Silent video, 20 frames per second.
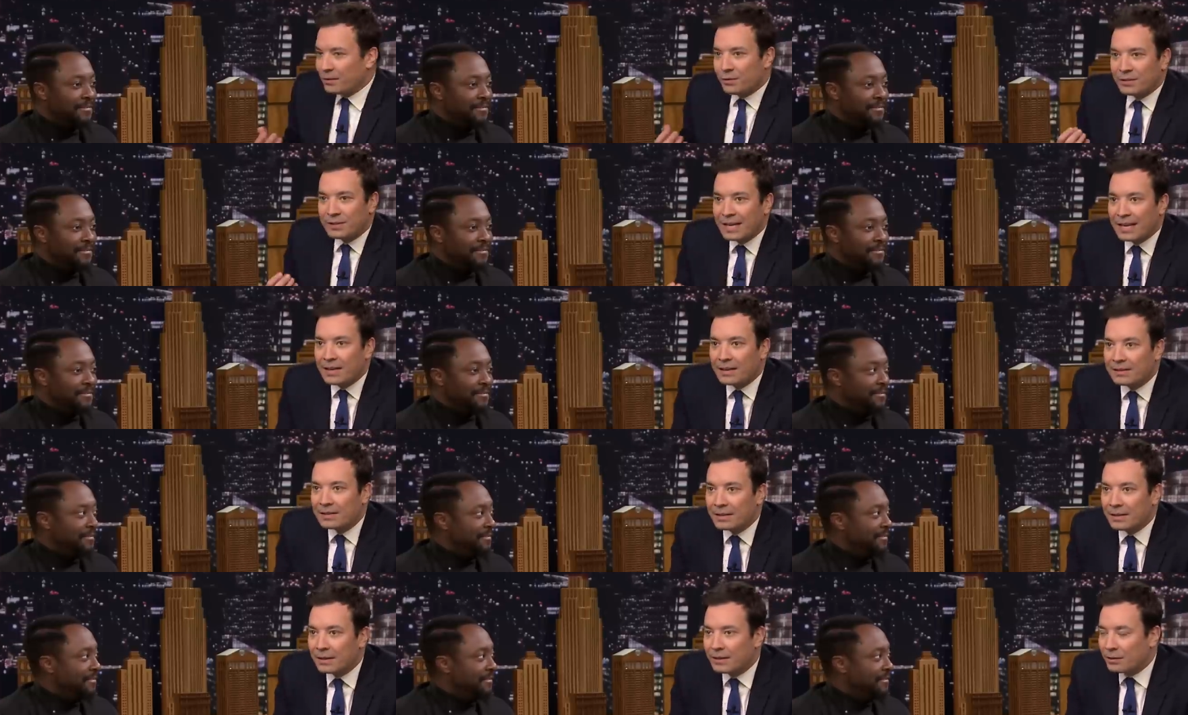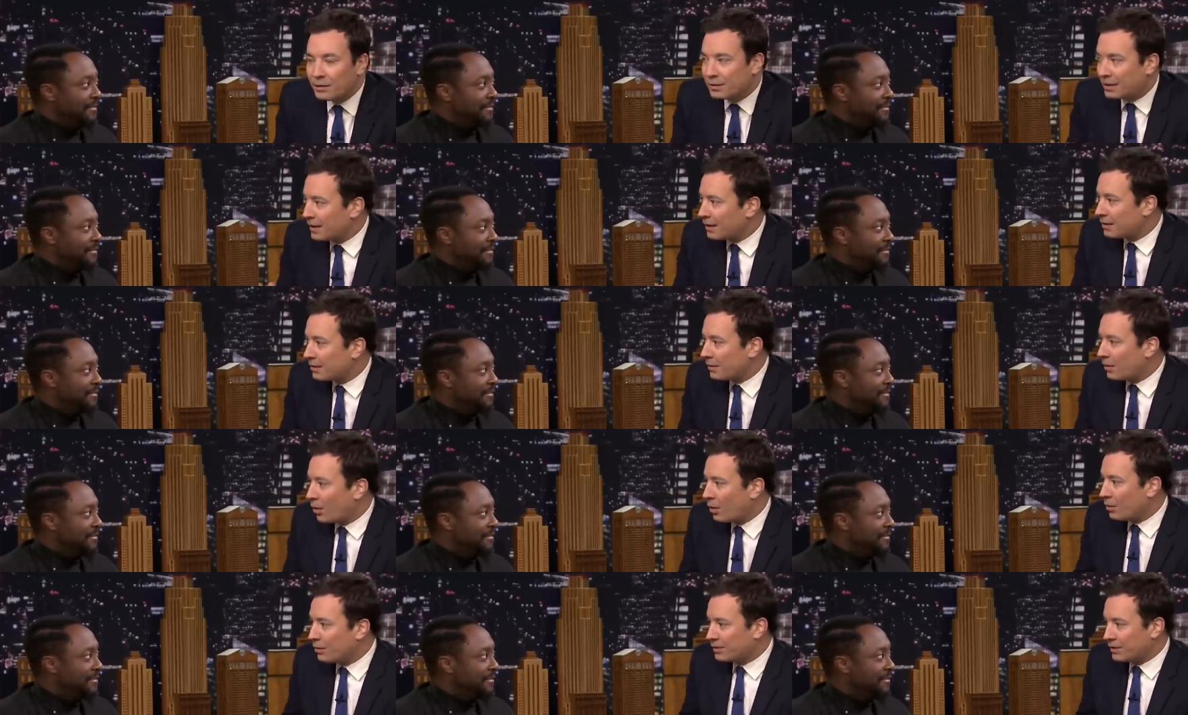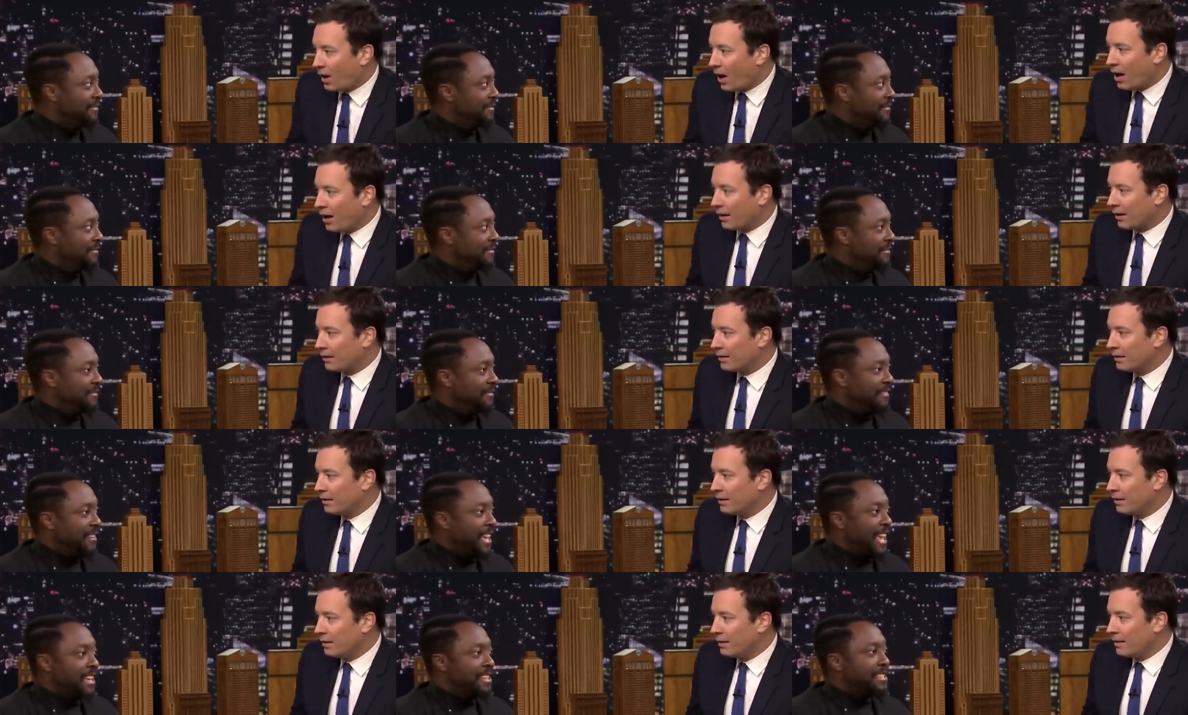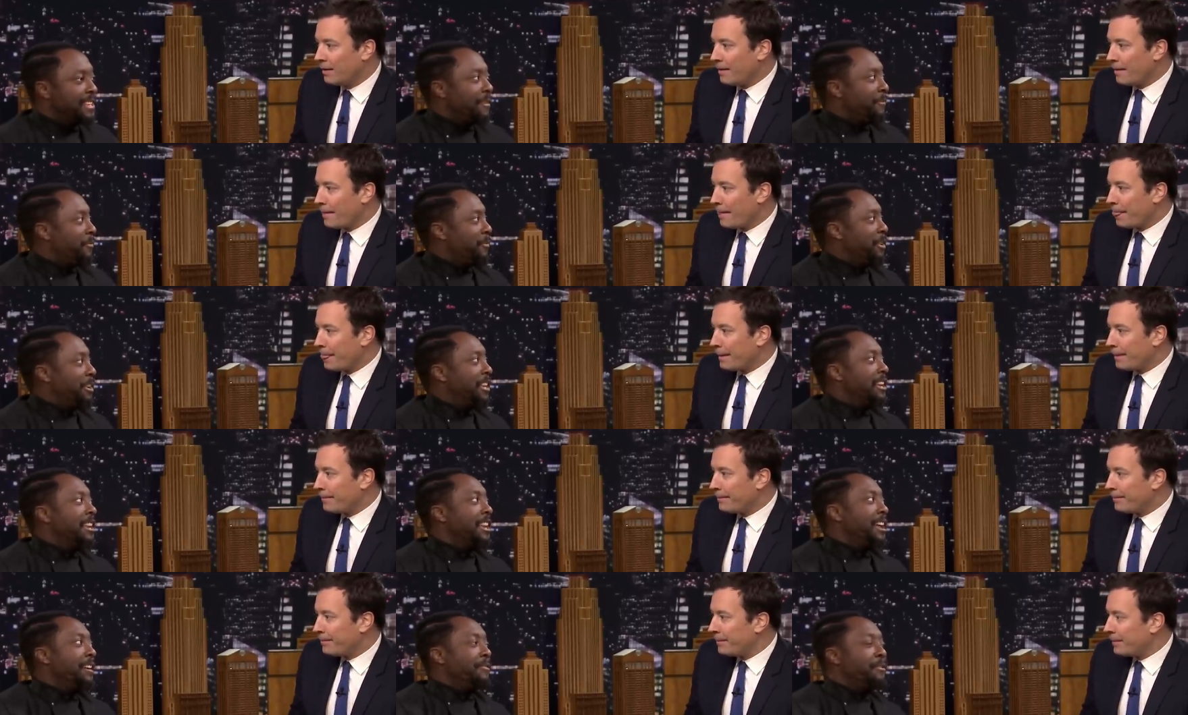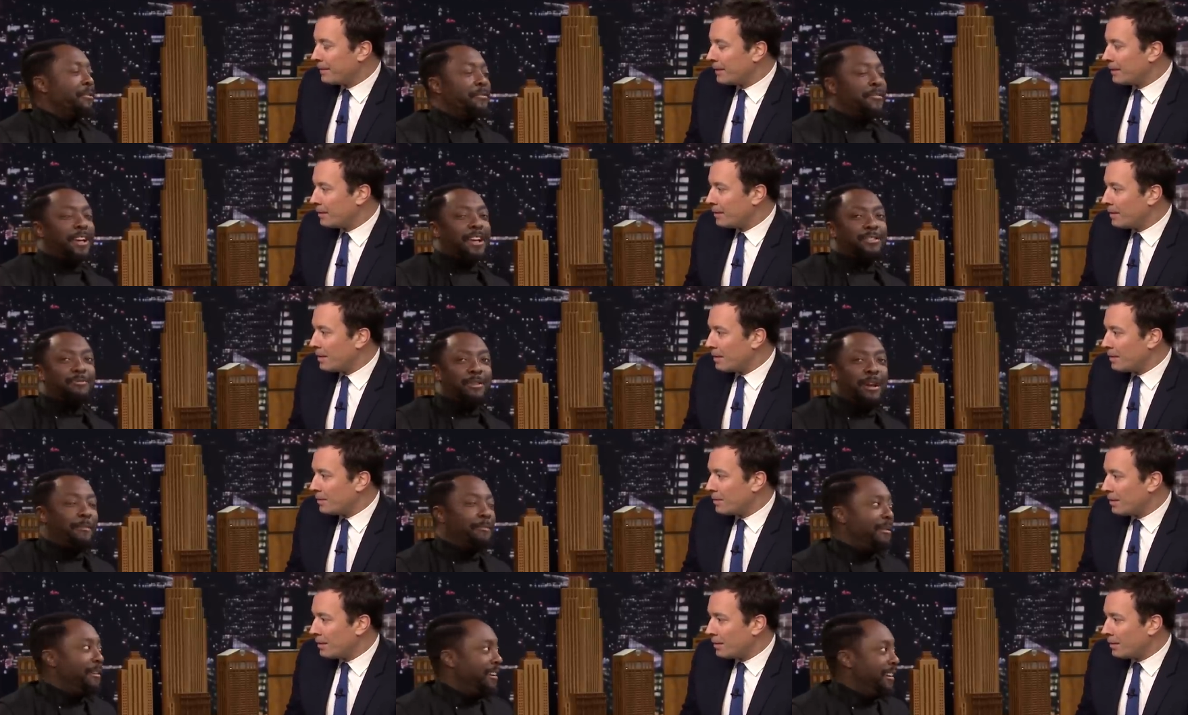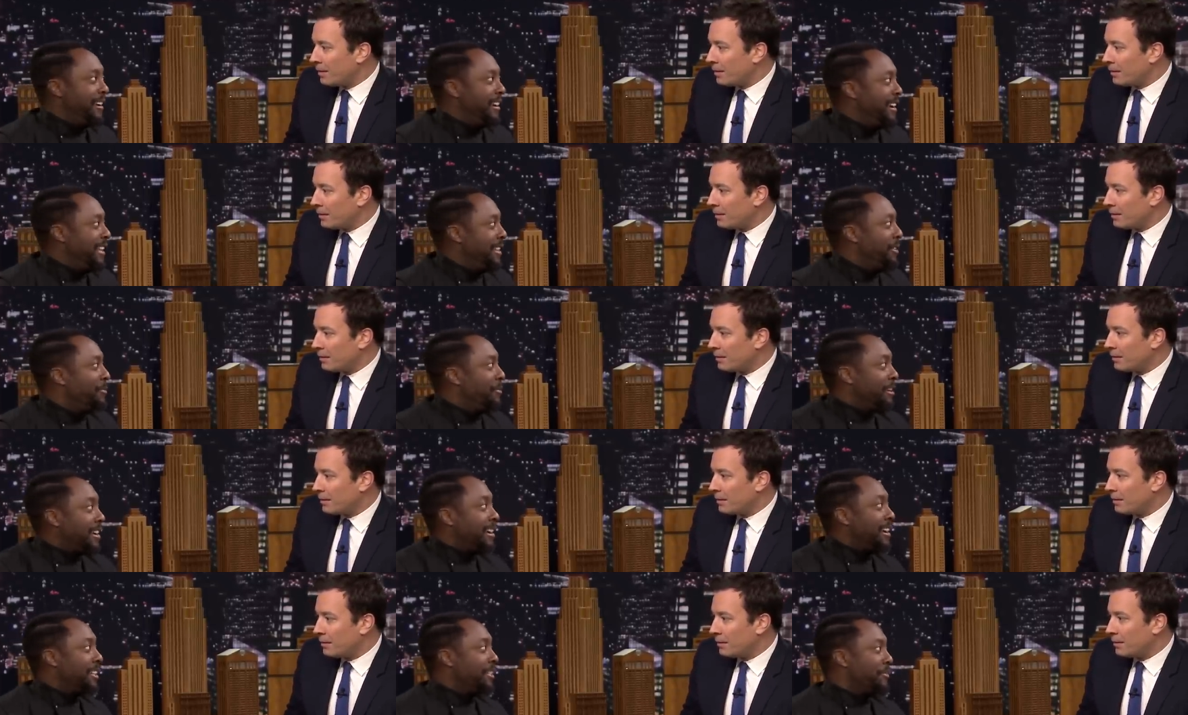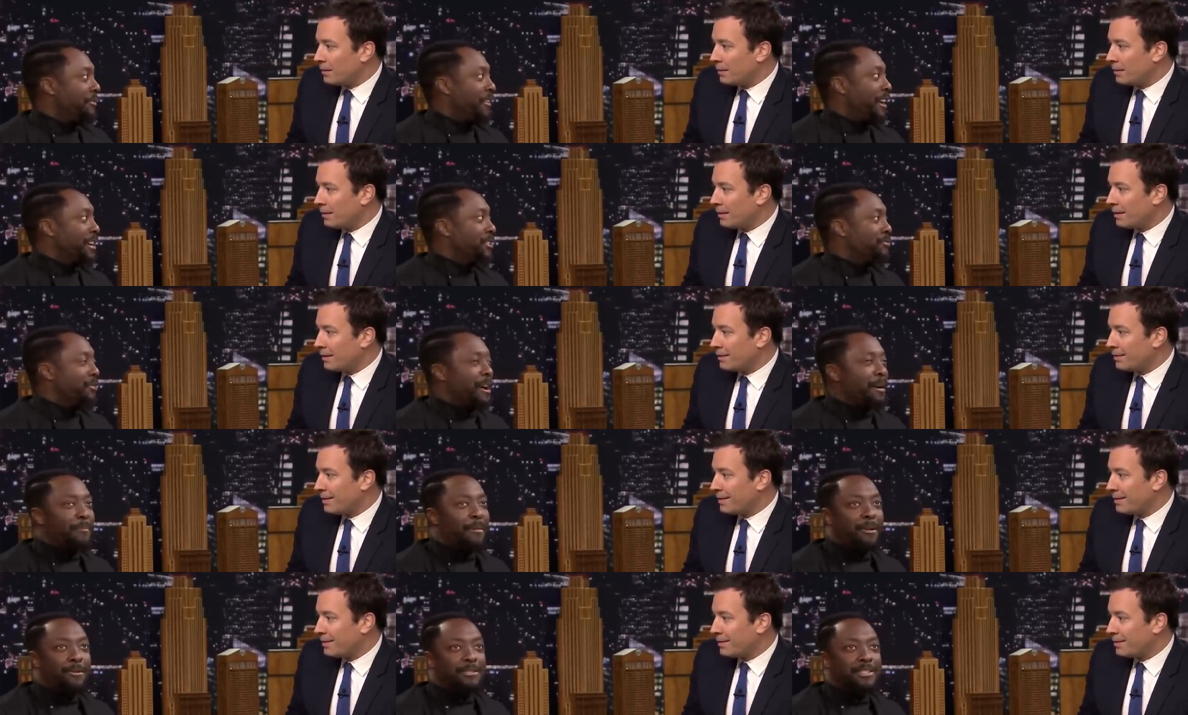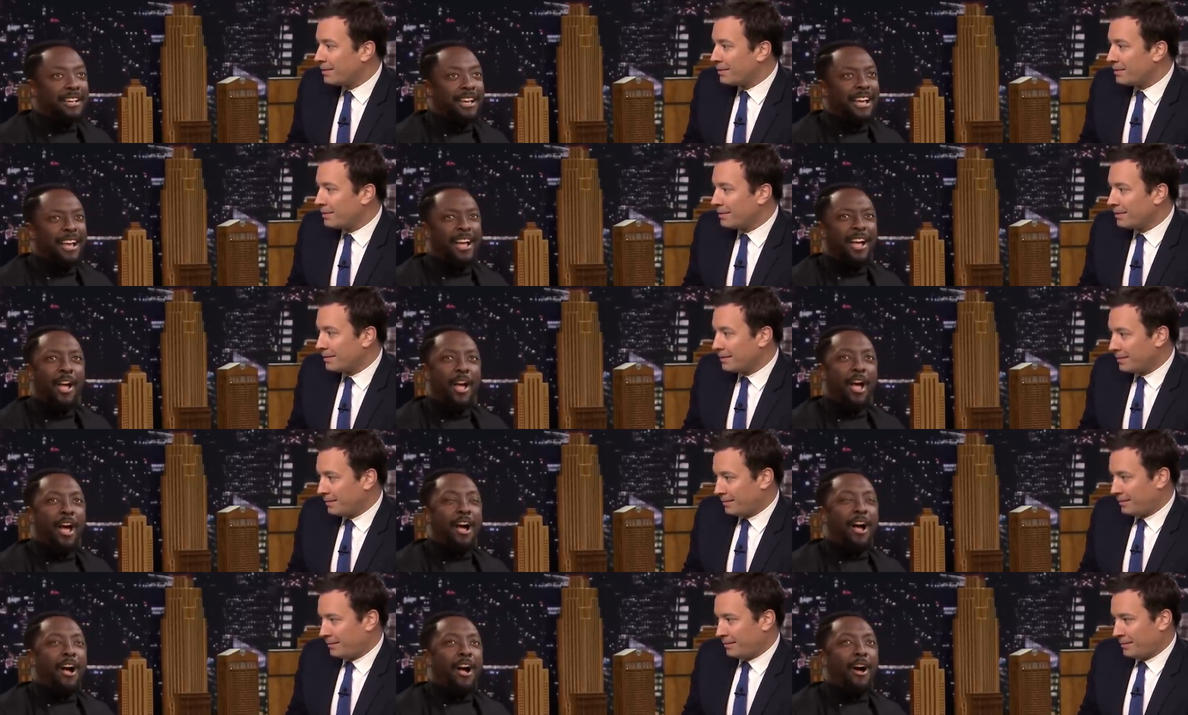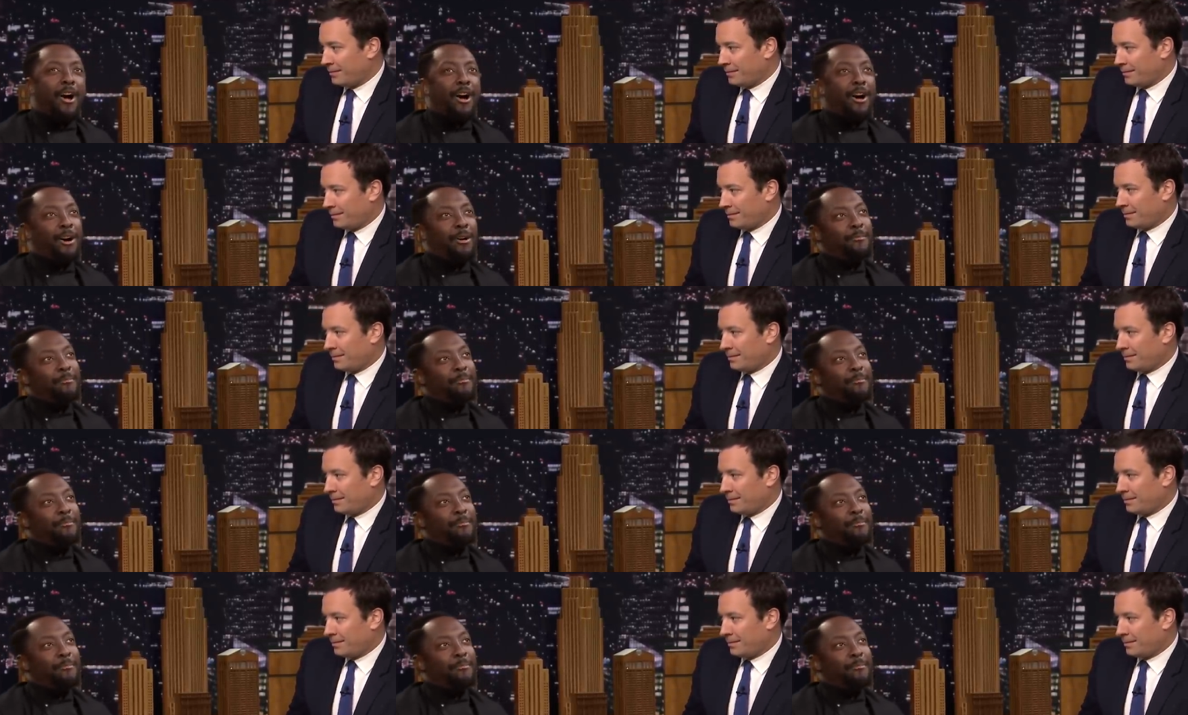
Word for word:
Speaker 1: you sent us a, you sent us a whole song. Except for didn't have your fast rap on it. And then when I got the fast rap, I was like, oh